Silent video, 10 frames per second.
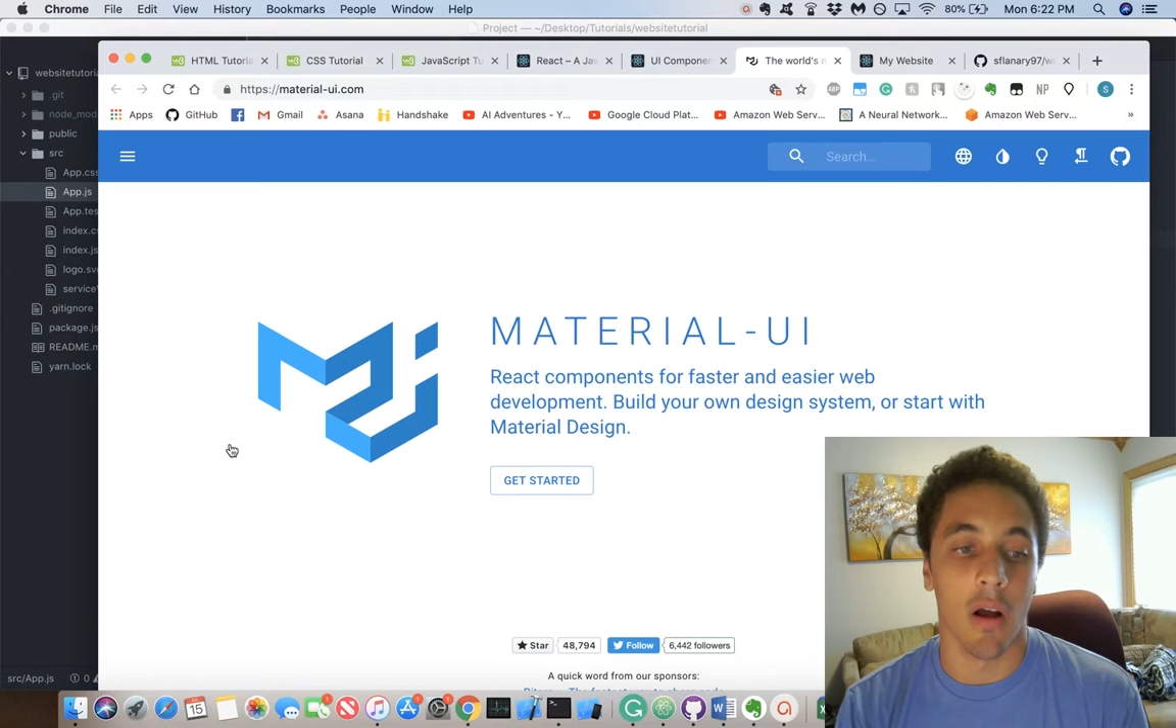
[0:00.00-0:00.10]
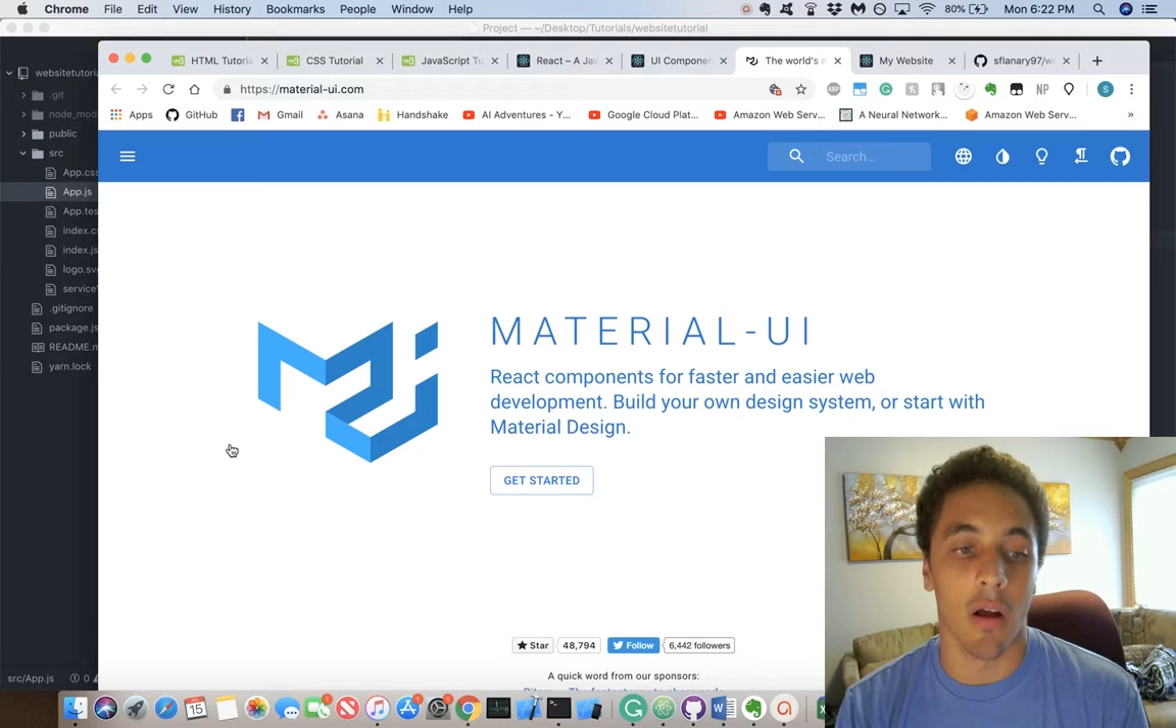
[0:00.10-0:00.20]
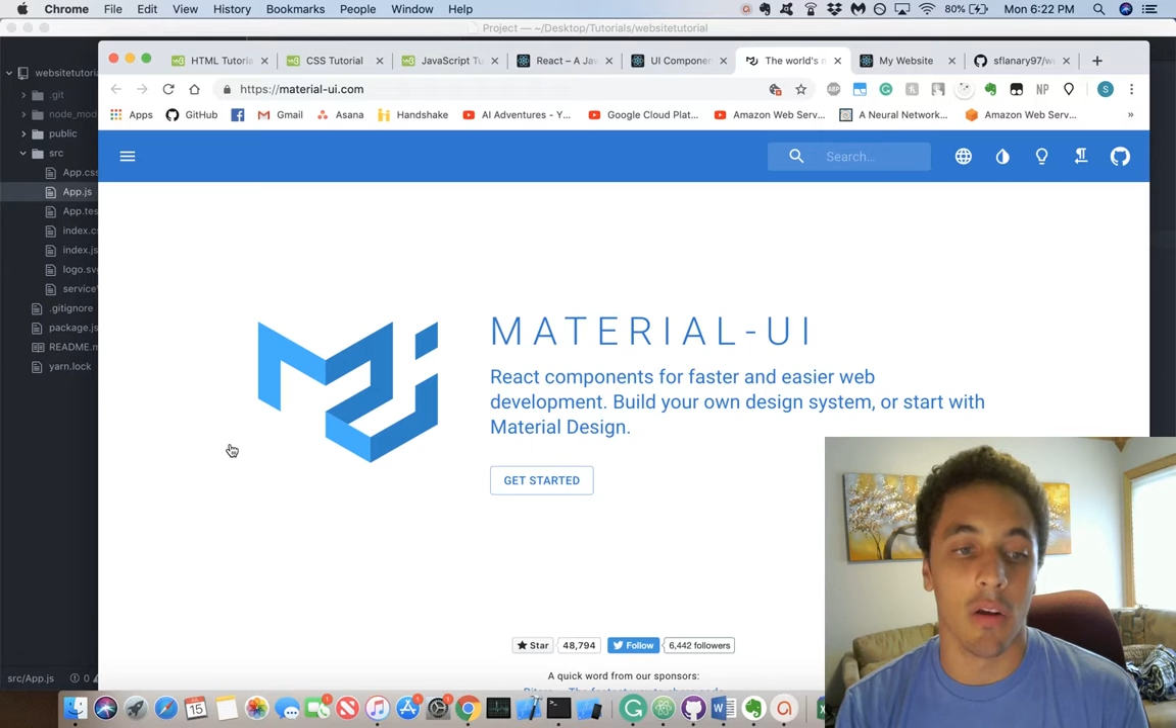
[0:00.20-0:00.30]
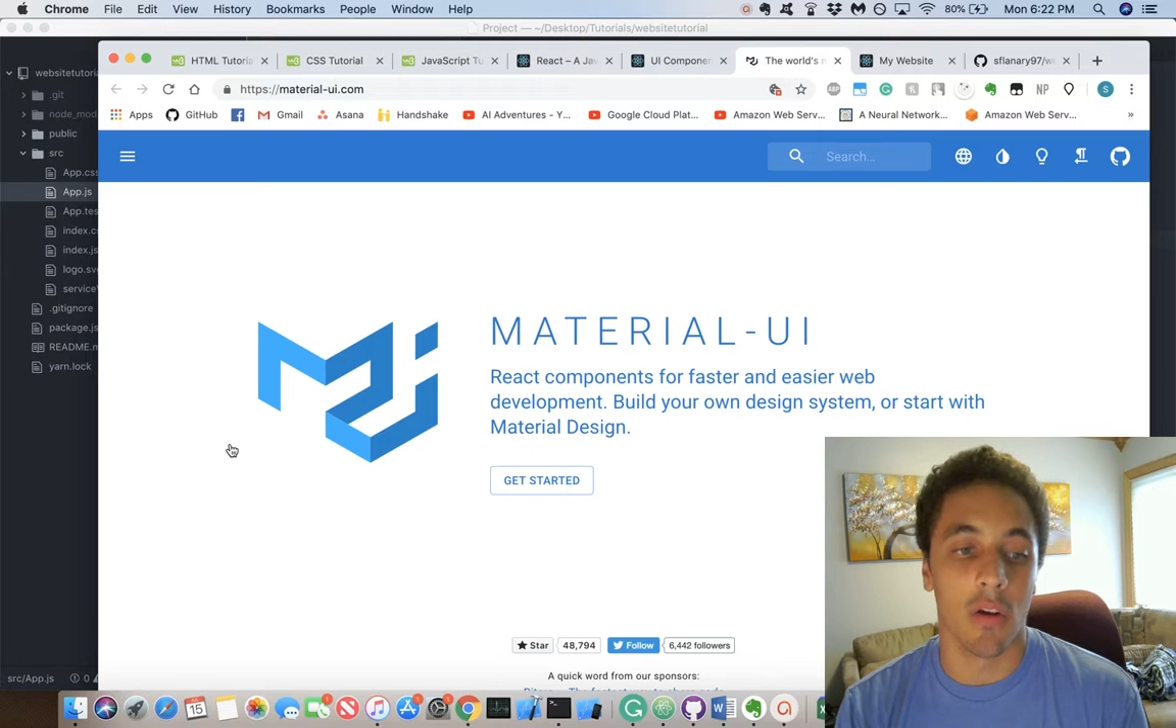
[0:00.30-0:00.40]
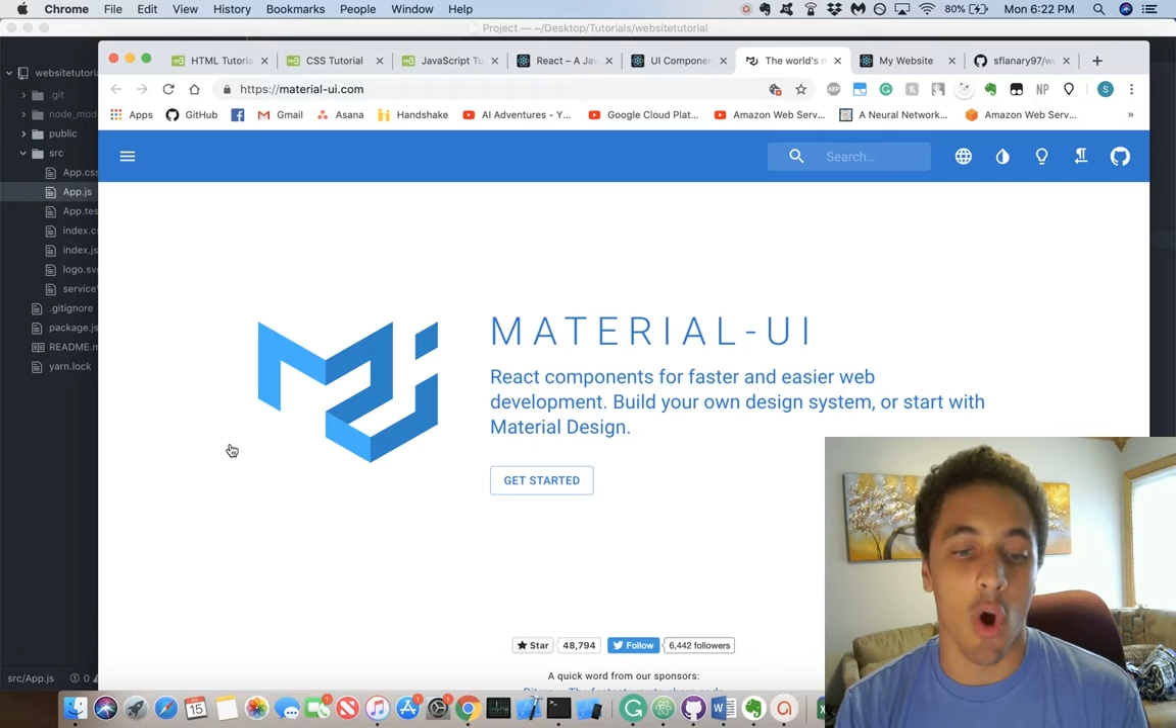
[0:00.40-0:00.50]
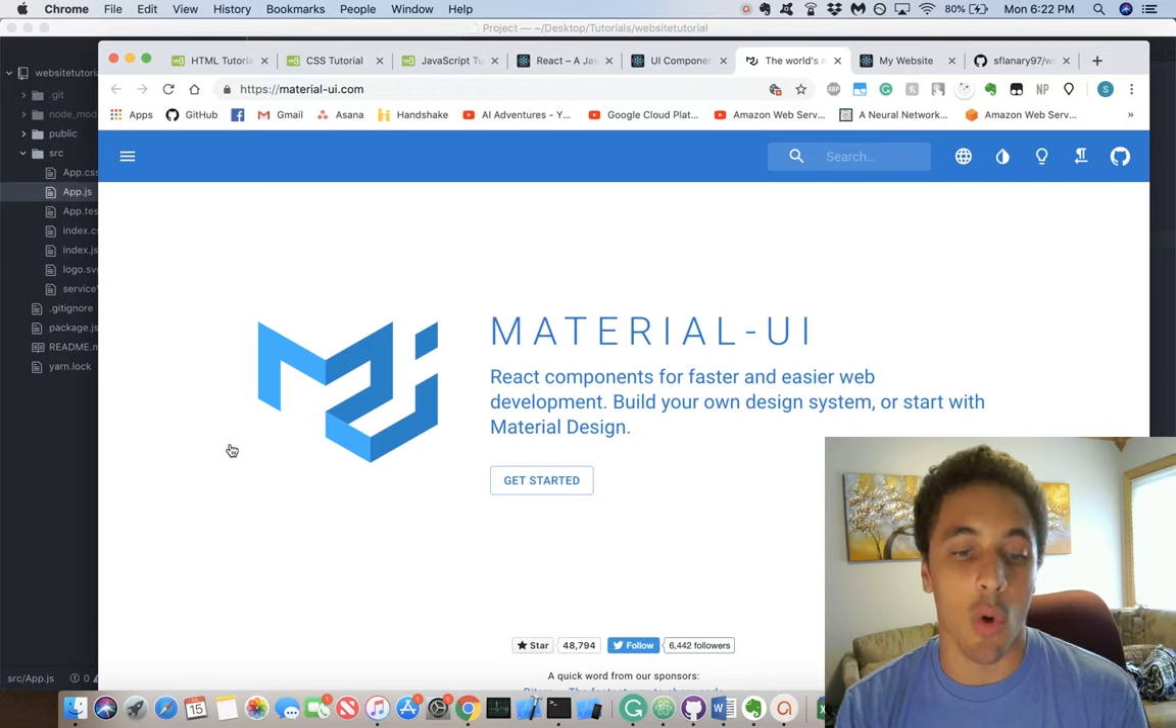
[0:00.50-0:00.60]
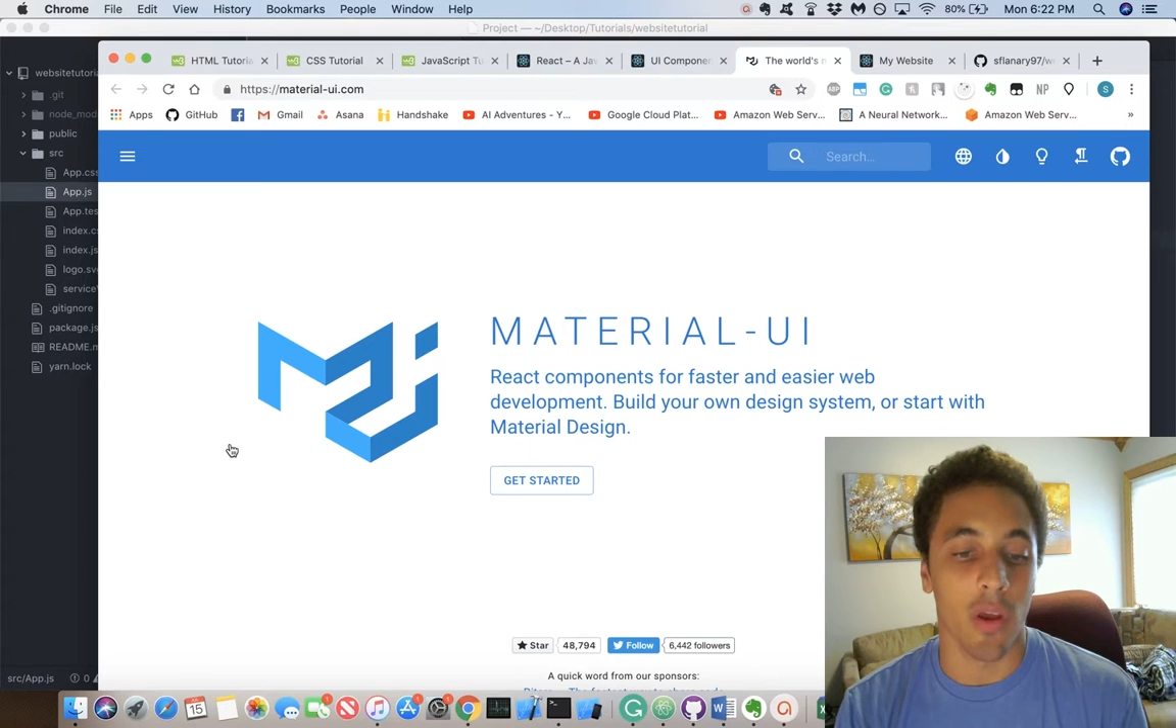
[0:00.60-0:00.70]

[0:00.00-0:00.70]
coding